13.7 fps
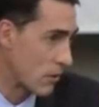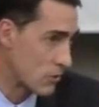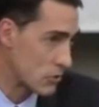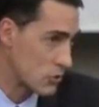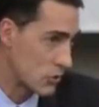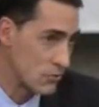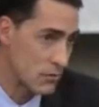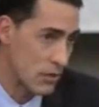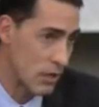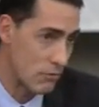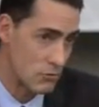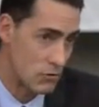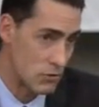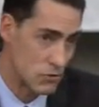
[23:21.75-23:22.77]
our insurance
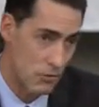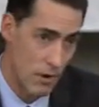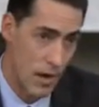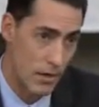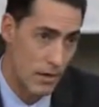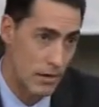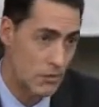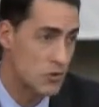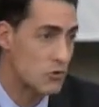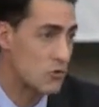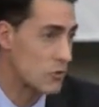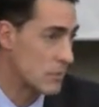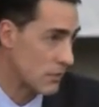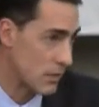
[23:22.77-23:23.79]
coverages around an
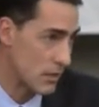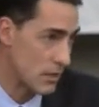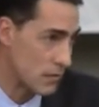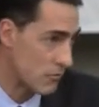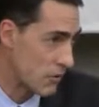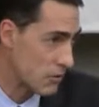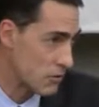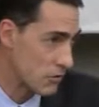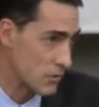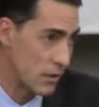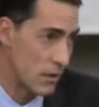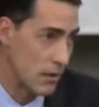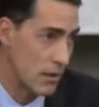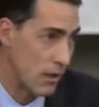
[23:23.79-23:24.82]
extremely
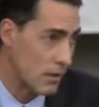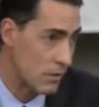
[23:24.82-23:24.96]
inefficient and,